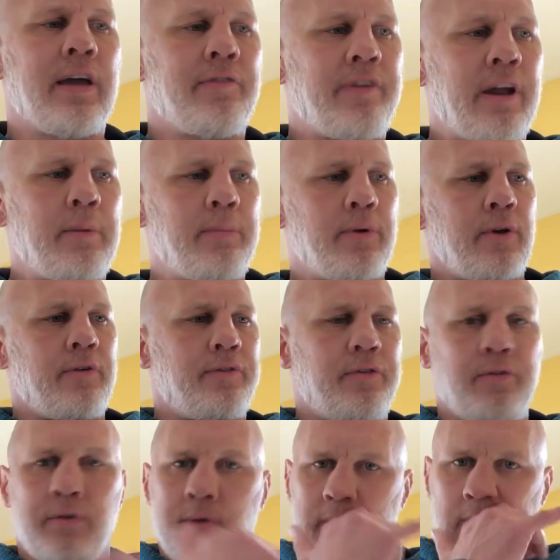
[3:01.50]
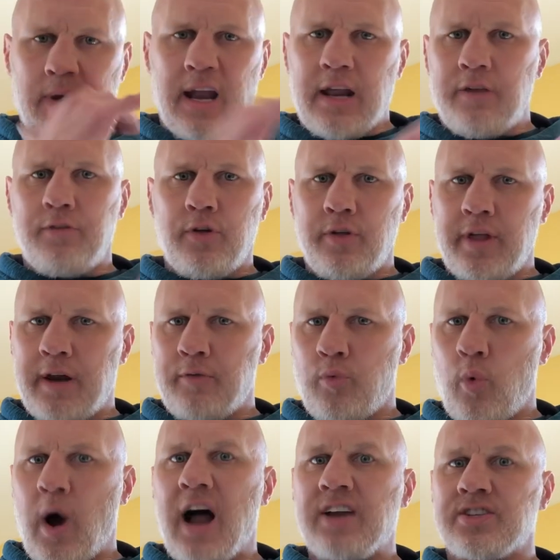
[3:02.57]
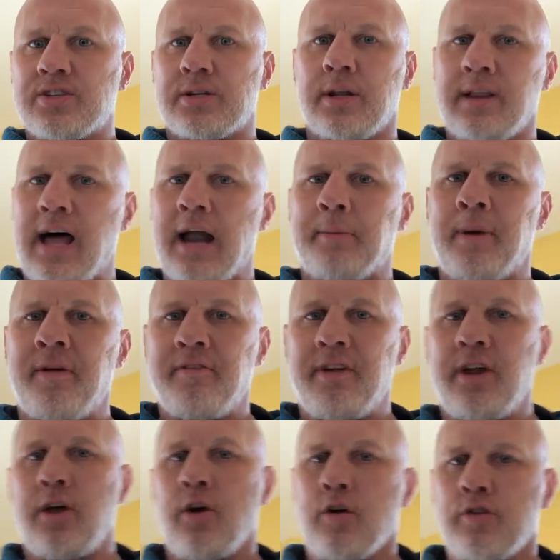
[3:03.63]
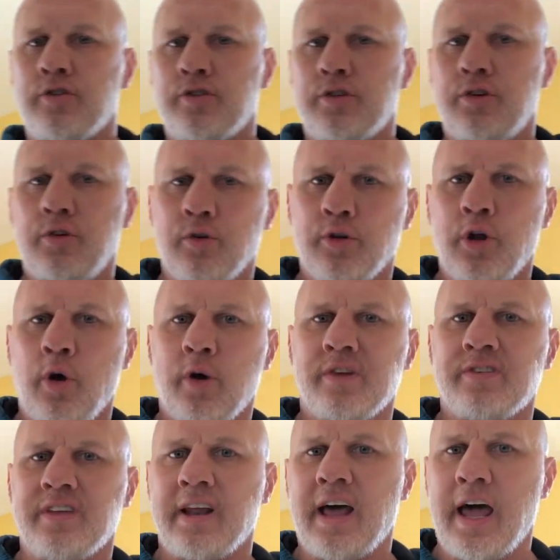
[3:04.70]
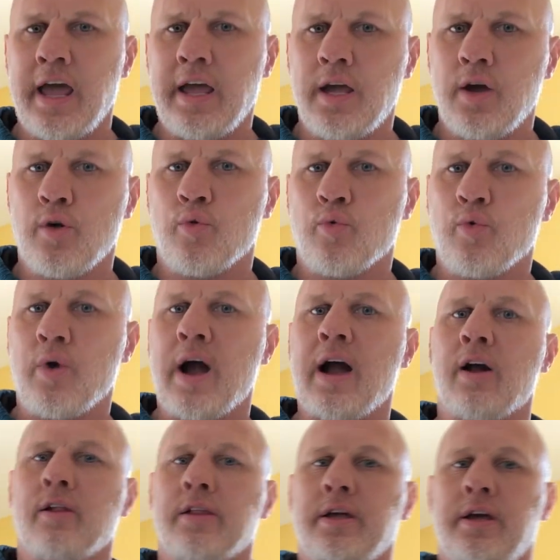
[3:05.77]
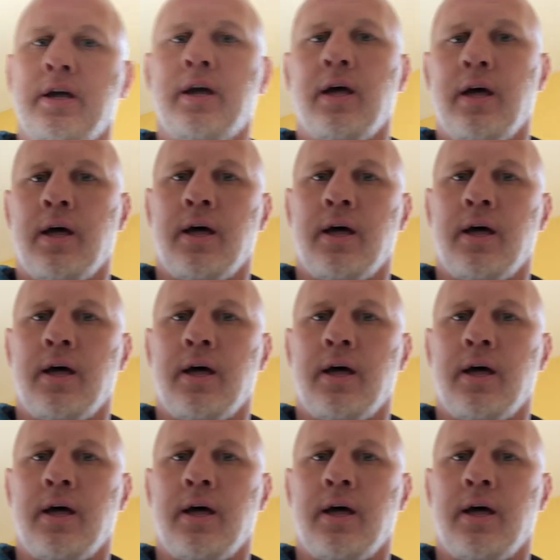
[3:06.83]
if any of you that have watched a lot of my videos, you'll notice that I rarely